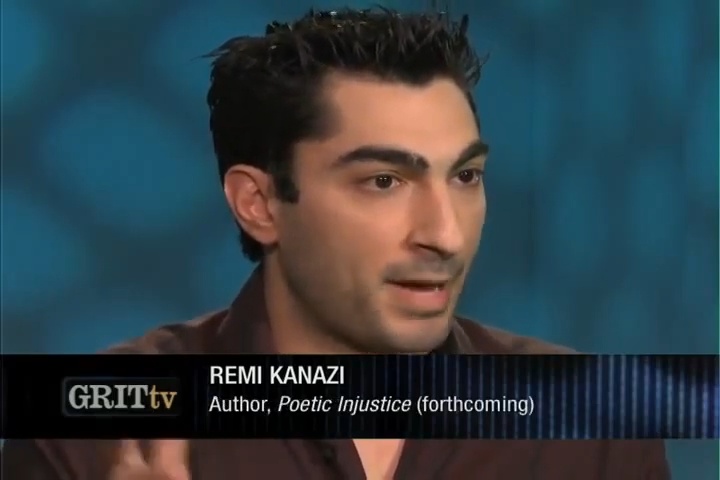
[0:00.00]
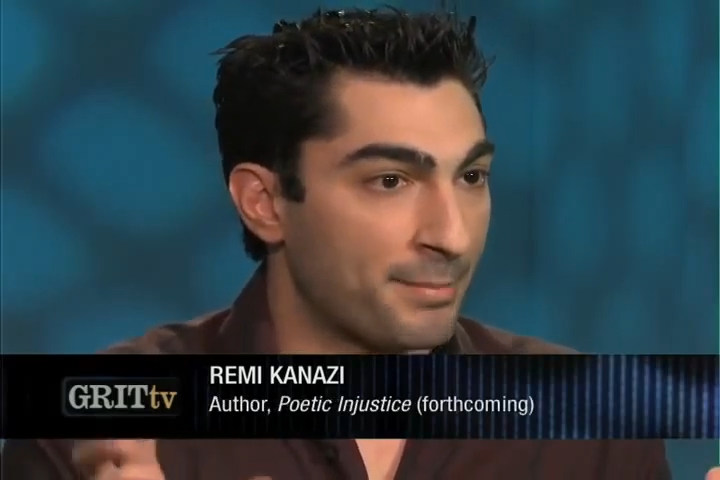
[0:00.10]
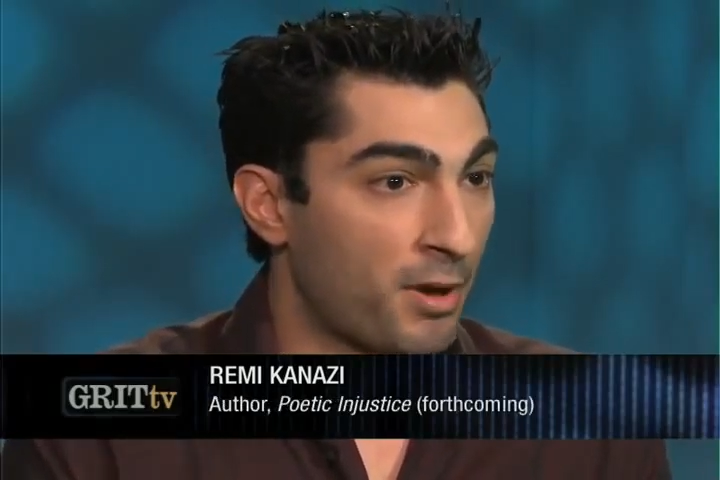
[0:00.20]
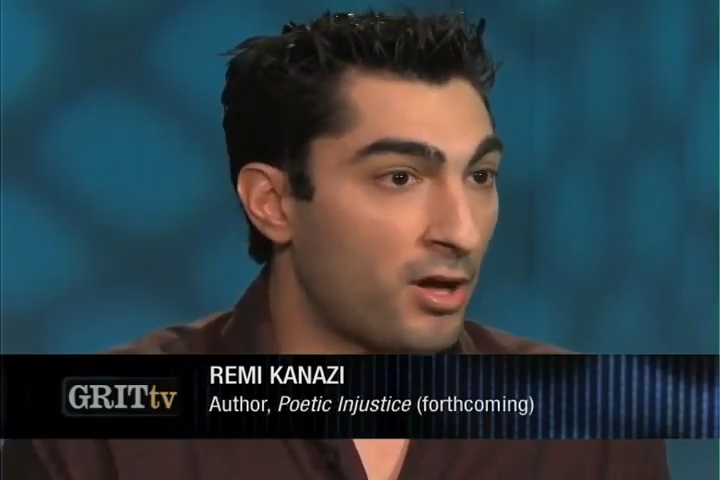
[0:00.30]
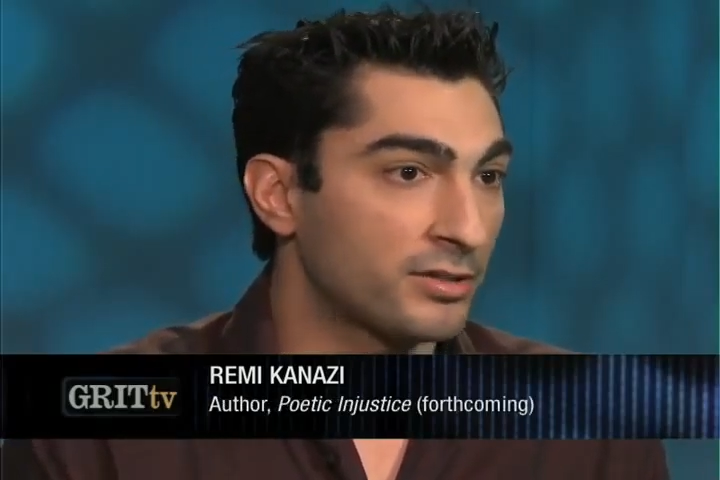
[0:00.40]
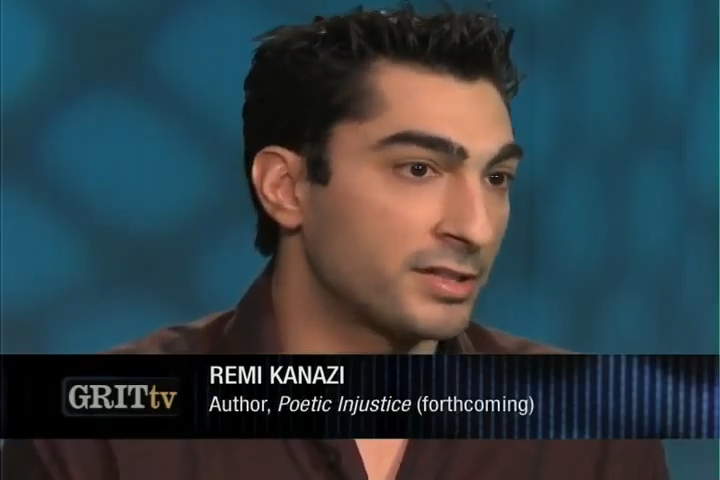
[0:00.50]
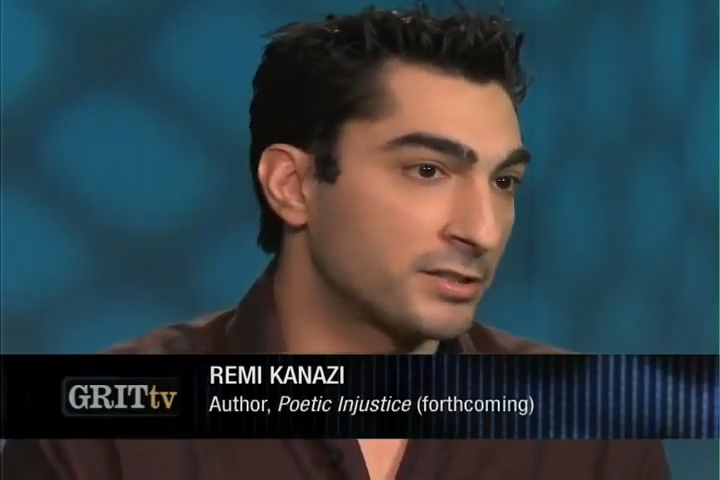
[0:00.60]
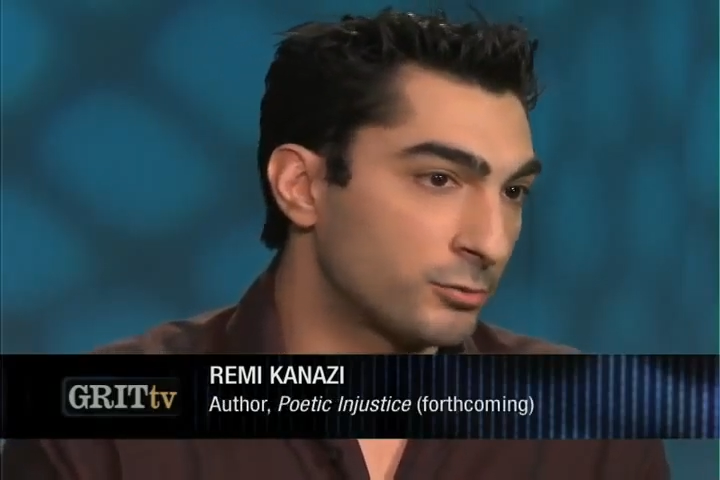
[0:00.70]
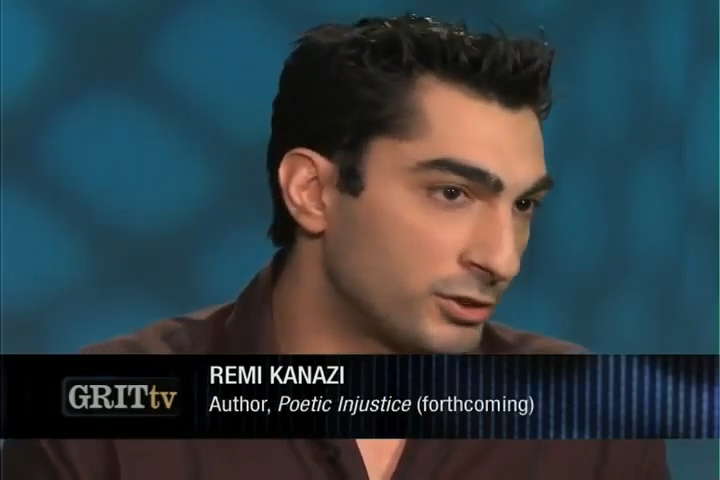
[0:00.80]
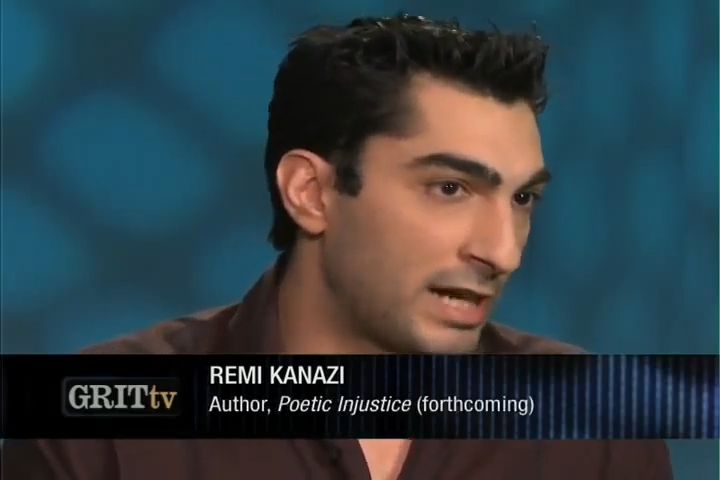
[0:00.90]
my
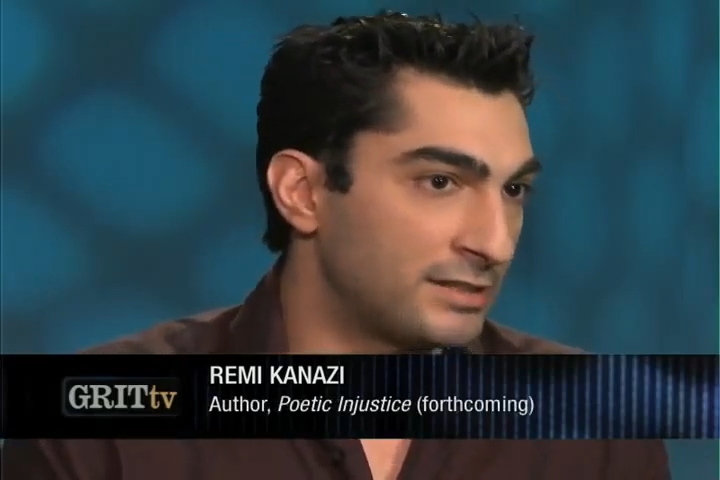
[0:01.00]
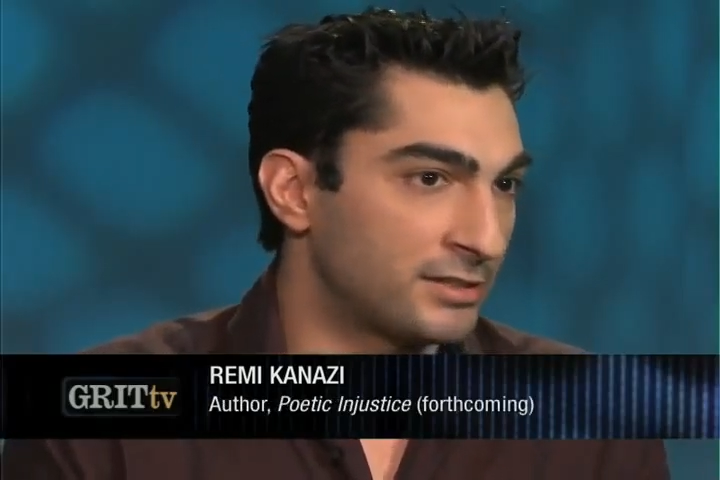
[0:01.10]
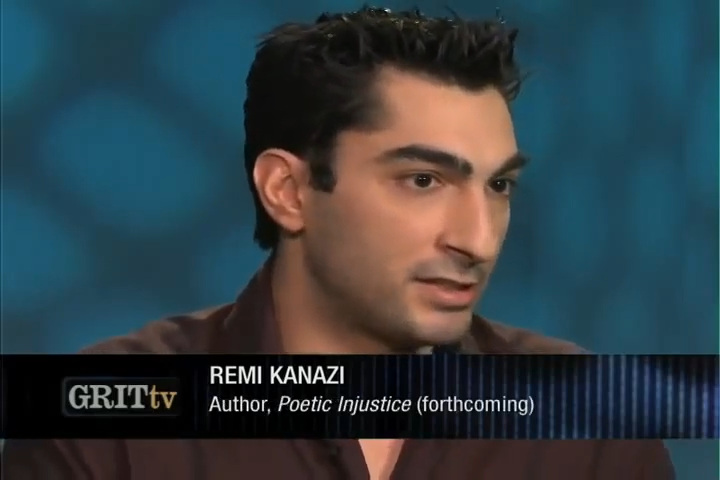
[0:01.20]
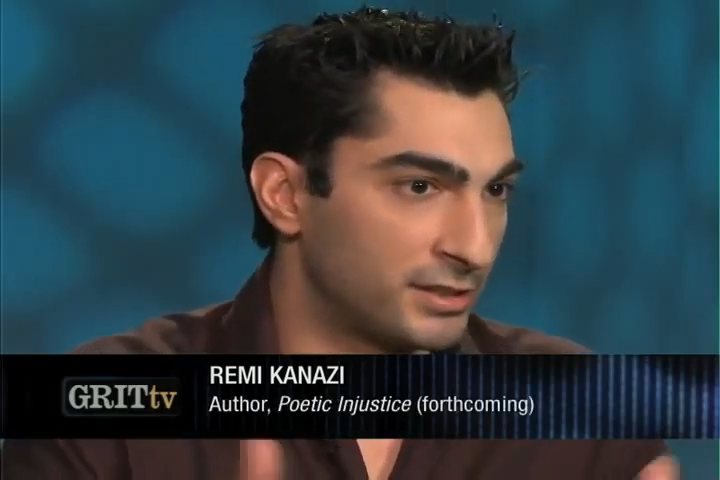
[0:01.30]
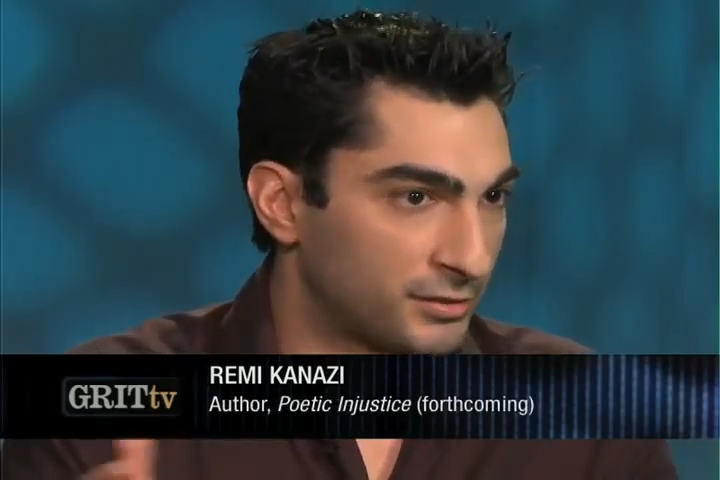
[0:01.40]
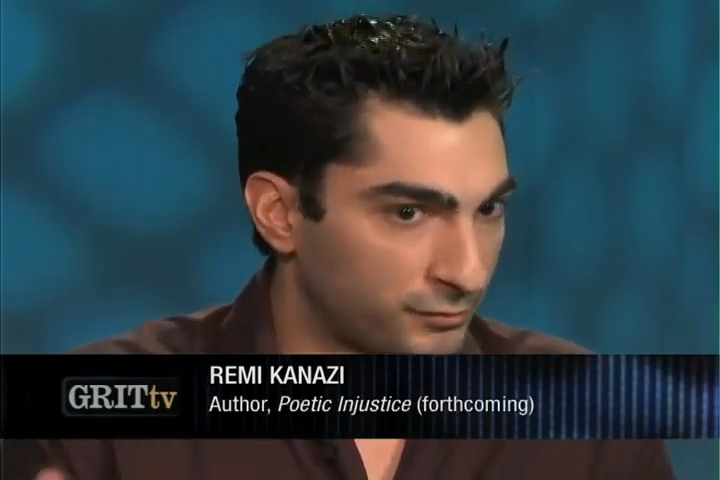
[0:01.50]
politics, which I just see as